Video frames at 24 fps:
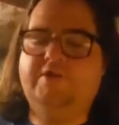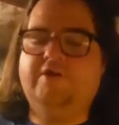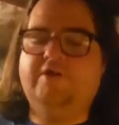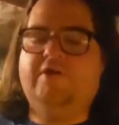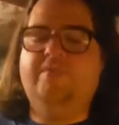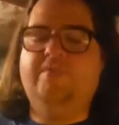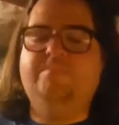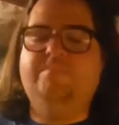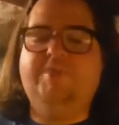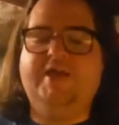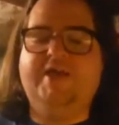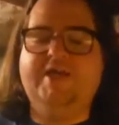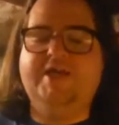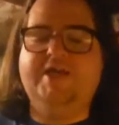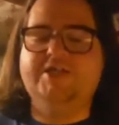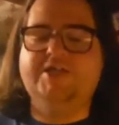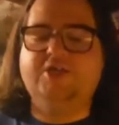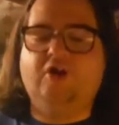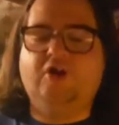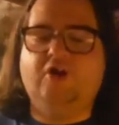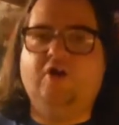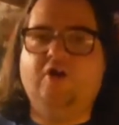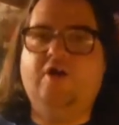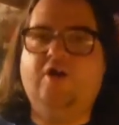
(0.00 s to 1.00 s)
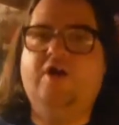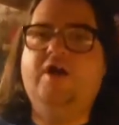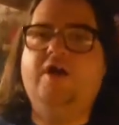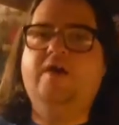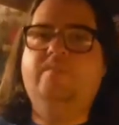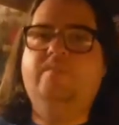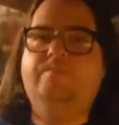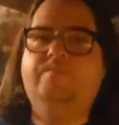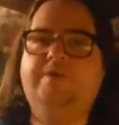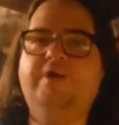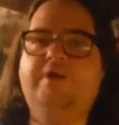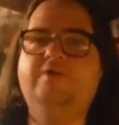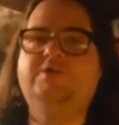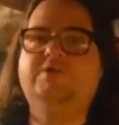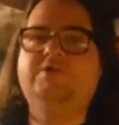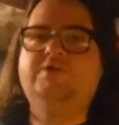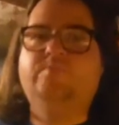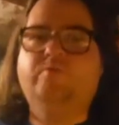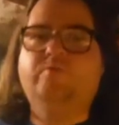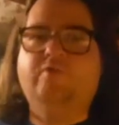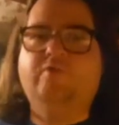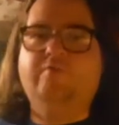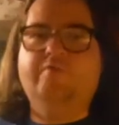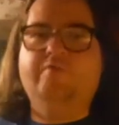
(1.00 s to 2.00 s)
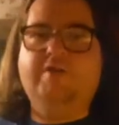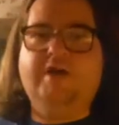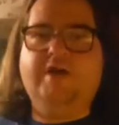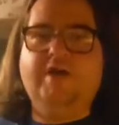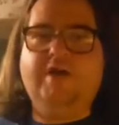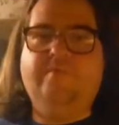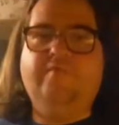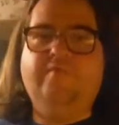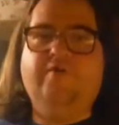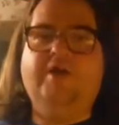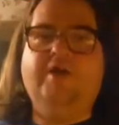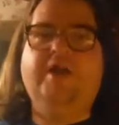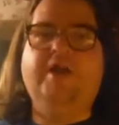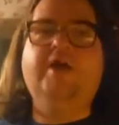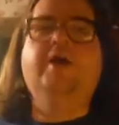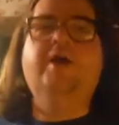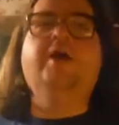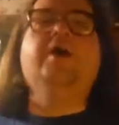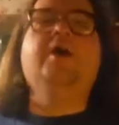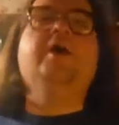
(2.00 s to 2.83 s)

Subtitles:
Sorry, PSR, peer support recovery.